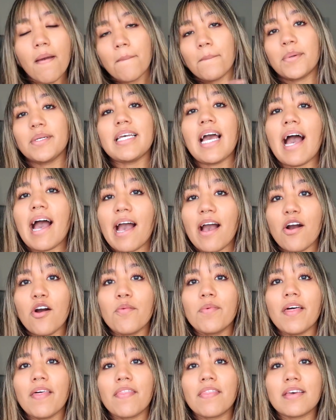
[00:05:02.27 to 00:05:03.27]
But yeah, I
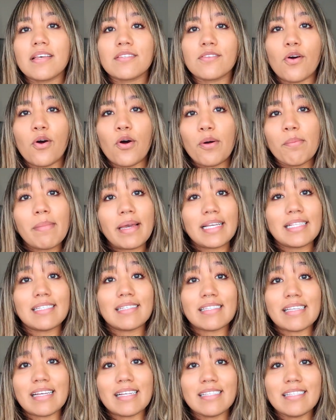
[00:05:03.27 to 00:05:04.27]
hope that this all made
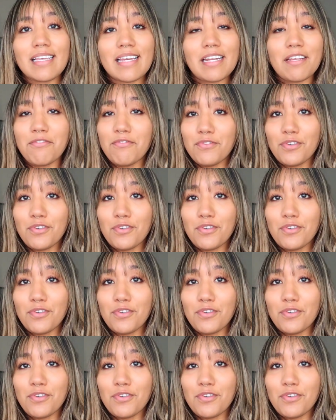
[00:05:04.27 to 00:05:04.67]
sense, and if